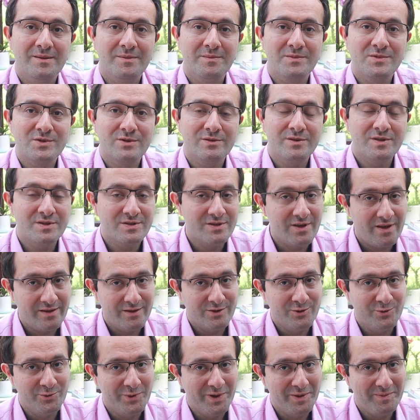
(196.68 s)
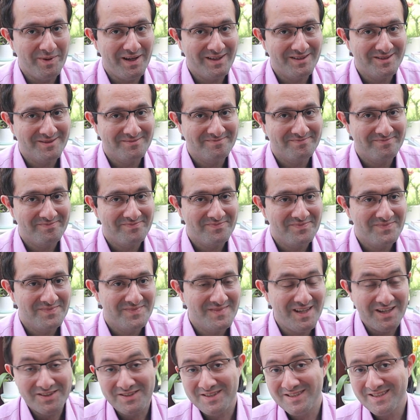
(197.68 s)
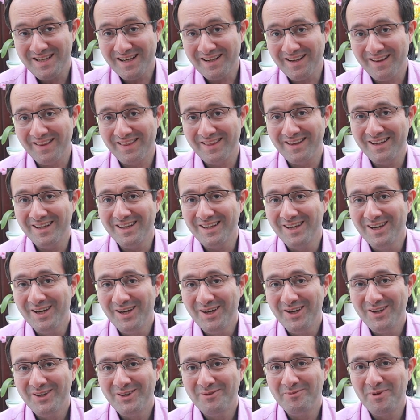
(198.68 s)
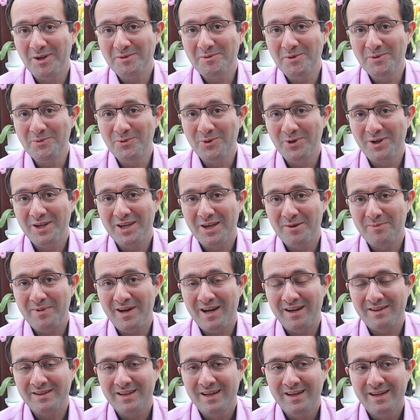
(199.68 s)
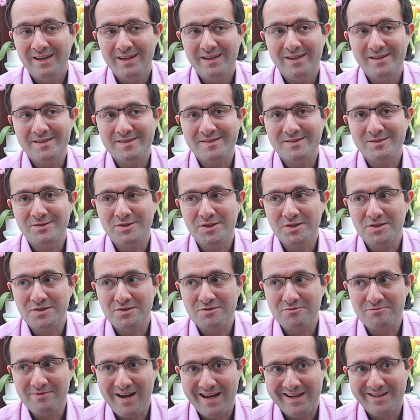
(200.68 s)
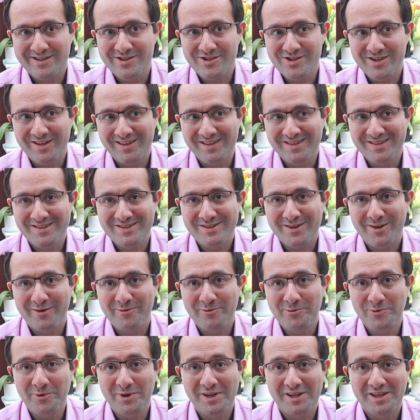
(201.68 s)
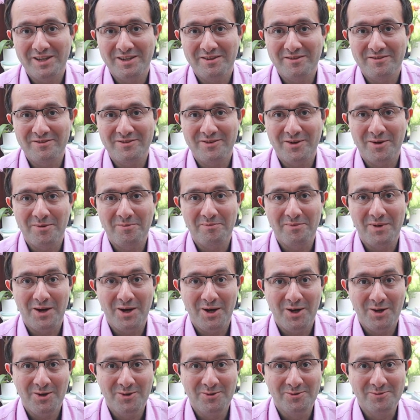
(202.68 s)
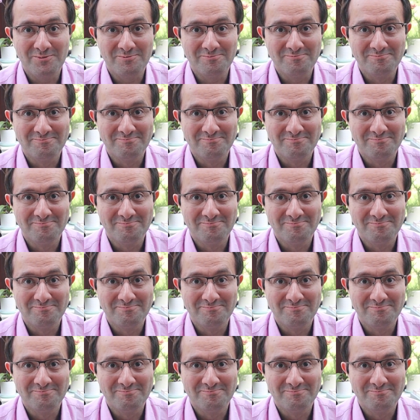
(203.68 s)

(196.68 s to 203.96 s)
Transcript: so there's nothing to worry about. Now, the second thing you might be worrying about is distractions of working from home.